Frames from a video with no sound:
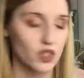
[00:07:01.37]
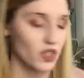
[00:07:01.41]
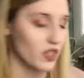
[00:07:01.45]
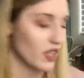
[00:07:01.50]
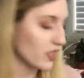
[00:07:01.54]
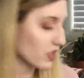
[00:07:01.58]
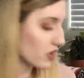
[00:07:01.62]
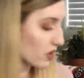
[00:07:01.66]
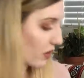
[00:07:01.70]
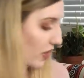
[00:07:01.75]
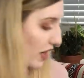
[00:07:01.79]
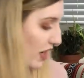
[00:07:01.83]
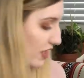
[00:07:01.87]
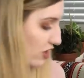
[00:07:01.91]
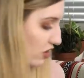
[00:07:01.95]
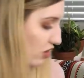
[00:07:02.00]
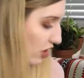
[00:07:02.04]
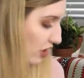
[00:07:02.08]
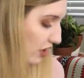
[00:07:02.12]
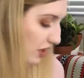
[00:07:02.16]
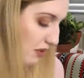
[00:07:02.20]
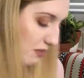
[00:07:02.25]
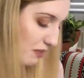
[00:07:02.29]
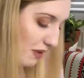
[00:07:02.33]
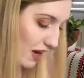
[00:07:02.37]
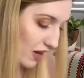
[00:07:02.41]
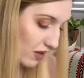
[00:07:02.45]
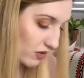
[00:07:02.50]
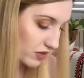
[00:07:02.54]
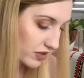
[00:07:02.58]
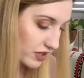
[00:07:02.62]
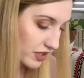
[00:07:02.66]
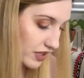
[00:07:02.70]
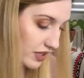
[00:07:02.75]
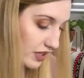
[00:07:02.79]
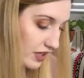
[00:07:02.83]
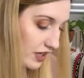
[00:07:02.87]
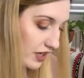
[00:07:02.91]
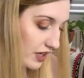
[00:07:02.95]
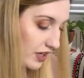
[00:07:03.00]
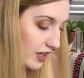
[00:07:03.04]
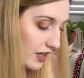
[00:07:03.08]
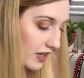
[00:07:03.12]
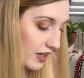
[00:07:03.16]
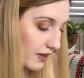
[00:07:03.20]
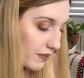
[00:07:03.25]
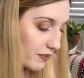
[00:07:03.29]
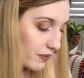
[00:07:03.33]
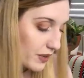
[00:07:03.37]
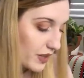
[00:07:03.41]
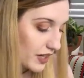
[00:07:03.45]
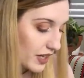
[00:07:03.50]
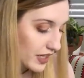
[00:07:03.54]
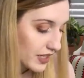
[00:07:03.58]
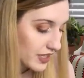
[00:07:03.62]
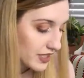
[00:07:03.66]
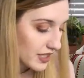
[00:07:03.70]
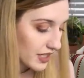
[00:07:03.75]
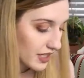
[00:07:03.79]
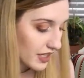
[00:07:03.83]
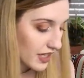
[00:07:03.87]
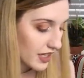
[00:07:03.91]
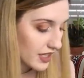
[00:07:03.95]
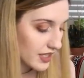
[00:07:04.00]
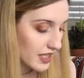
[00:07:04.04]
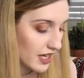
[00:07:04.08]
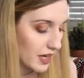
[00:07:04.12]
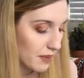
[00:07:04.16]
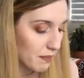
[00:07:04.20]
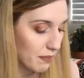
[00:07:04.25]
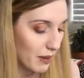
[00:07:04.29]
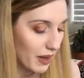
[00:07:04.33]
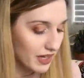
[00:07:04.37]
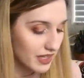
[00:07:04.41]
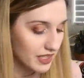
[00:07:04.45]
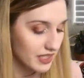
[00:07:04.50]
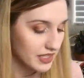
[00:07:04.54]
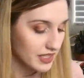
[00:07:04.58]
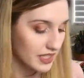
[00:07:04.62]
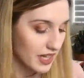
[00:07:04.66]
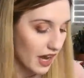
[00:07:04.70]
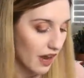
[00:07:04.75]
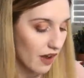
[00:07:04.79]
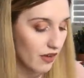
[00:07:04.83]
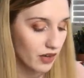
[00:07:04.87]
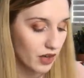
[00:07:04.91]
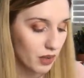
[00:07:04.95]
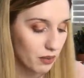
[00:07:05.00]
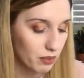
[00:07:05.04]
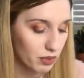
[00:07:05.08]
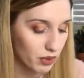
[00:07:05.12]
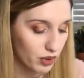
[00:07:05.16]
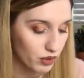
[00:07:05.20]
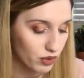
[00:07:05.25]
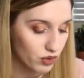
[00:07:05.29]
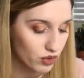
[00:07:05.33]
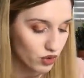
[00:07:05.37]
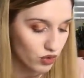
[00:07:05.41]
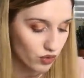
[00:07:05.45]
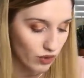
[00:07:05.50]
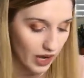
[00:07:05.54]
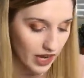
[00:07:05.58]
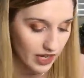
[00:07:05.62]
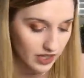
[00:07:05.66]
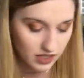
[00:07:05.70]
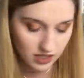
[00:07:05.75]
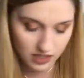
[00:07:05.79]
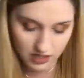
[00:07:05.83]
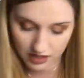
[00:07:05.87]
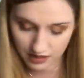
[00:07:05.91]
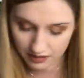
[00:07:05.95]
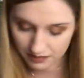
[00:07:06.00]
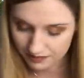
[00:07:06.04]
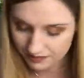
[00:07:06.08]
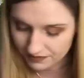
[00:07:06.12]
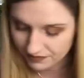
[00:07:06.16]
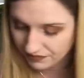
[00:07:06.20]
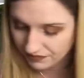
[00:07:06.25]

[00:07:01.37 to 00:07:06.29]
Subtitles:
So let's go ahead and check them out. The next thing is a button-down blue dress.